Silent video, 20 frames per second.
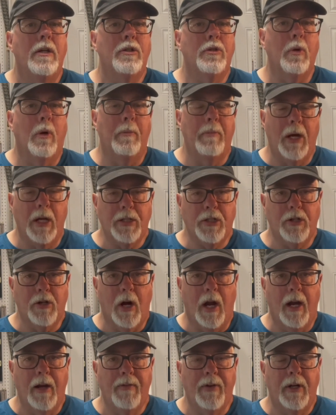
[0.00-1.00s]
to a bus
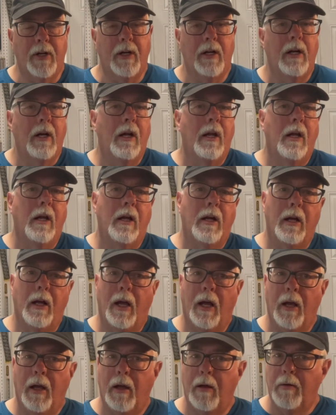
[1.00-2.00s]
driver,
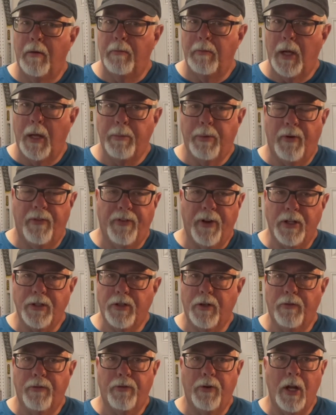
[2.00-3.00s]
my
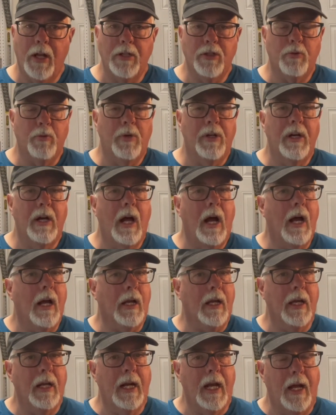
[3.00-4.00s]
professor friends were
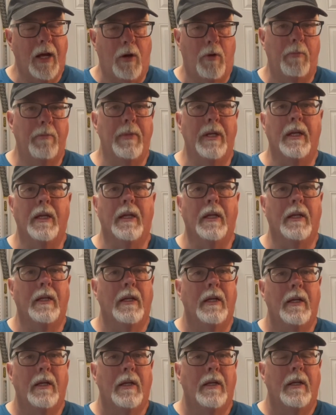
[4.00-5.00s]
not going to help me
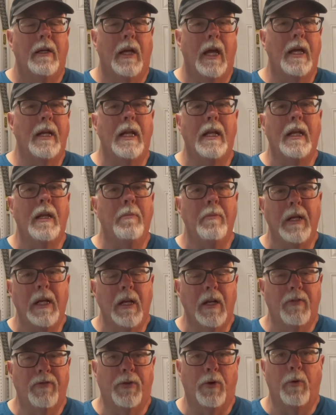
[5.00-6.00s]
in any
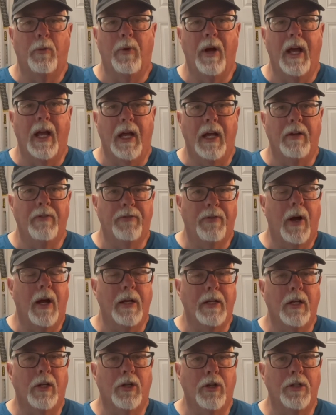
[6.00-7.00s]
meaningful way
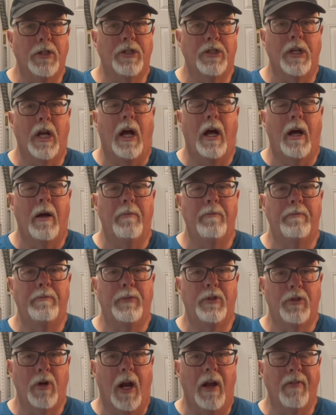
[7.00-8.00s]
find a good job
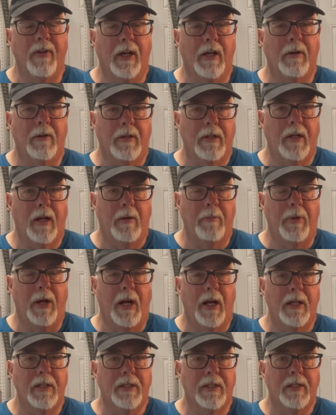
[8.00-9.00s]
driving a
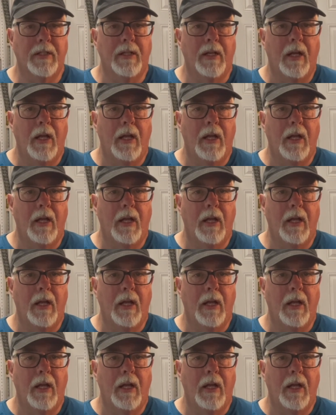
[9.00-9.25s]
bus.